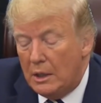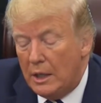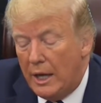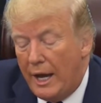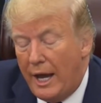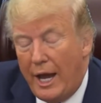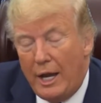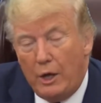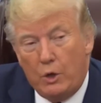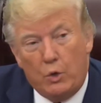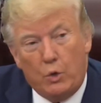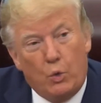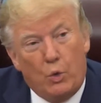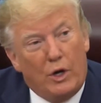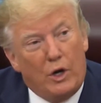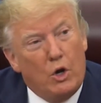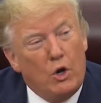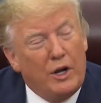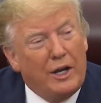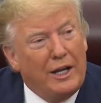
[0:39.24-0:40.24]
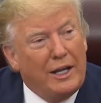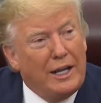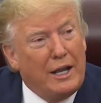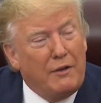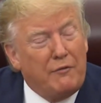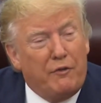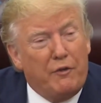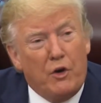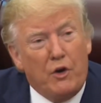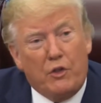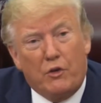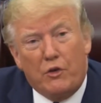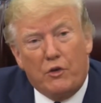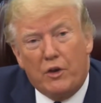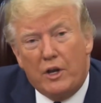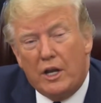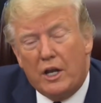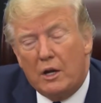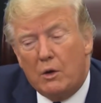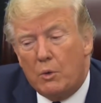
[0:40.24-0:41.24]
And we're going a lot further
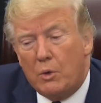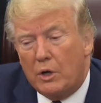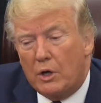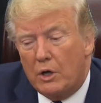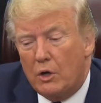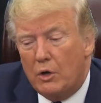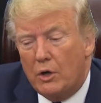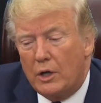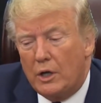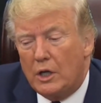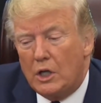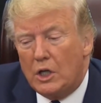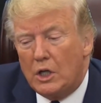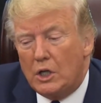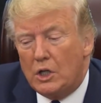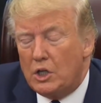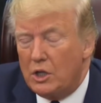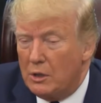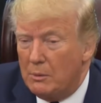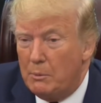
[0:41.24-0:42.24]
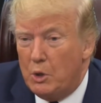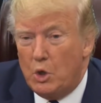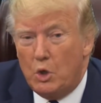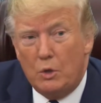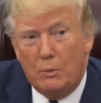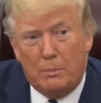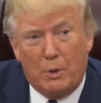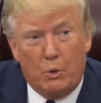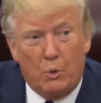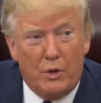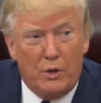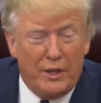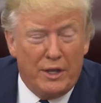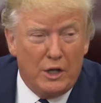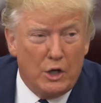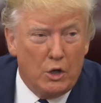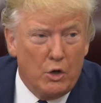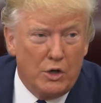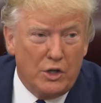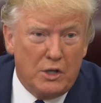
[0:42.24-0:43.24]
now. We're going to the moon, but we're
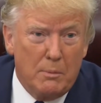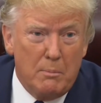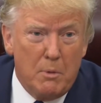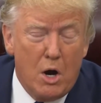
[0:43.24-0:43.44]
then going to